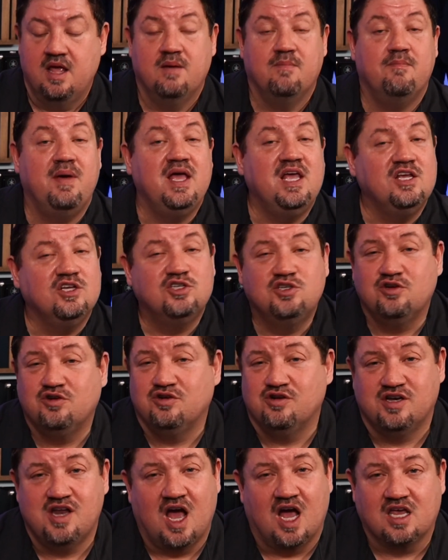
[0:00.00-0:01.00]
making sure
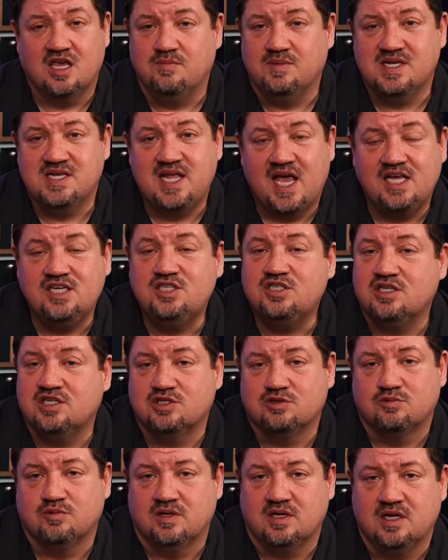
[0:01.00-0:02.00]
your documentation
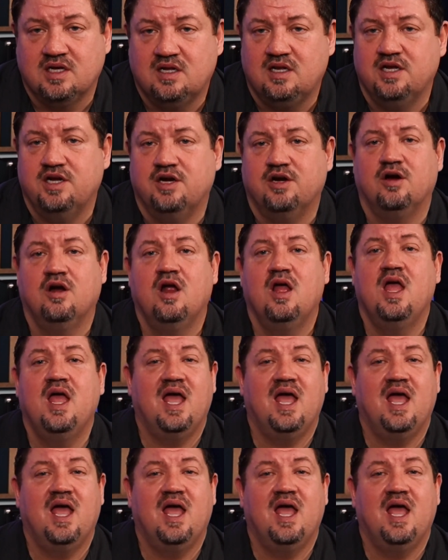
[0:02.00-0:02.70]
is really clear,